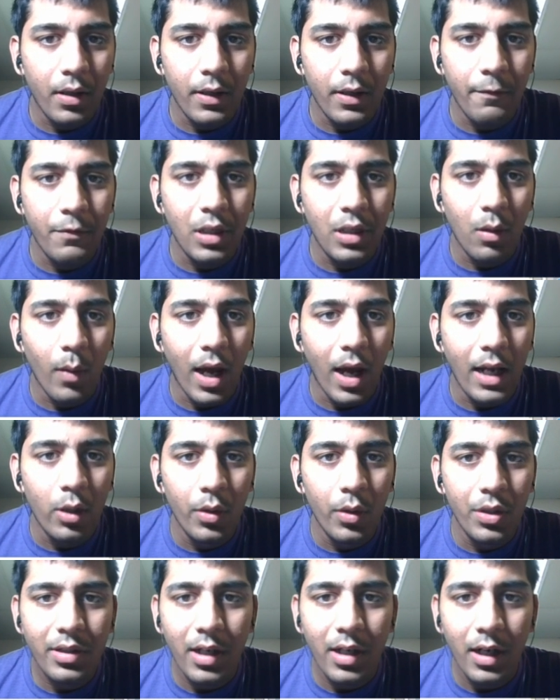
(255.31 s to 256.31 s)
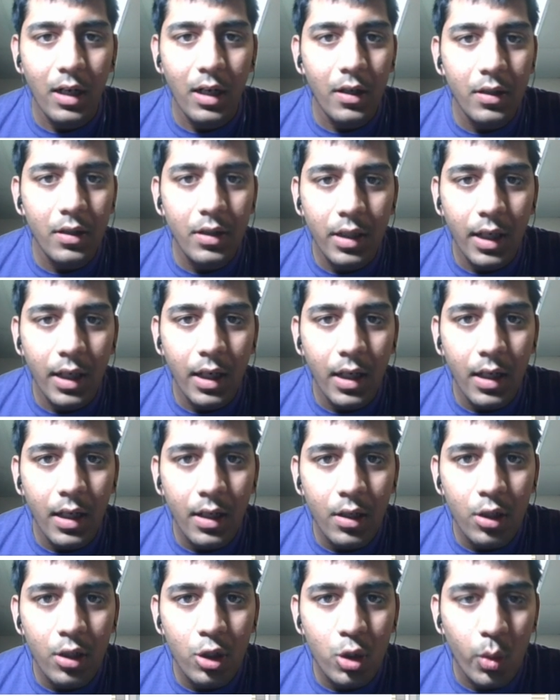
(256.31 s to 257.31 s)
if the value is greater
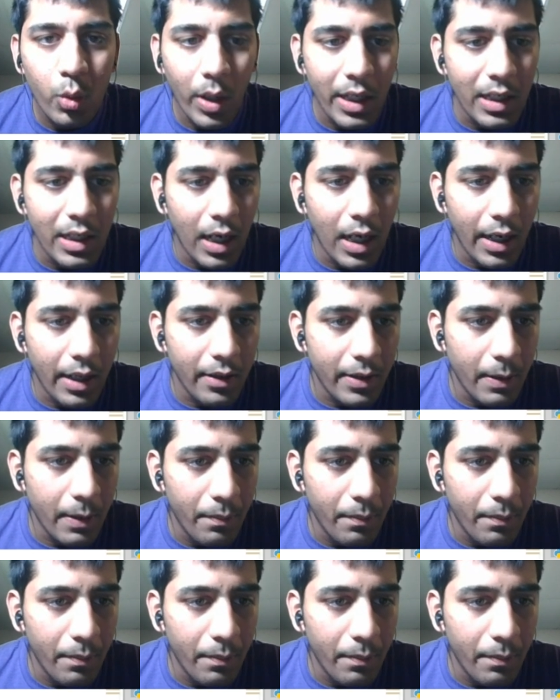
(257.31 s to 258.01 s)
than 29,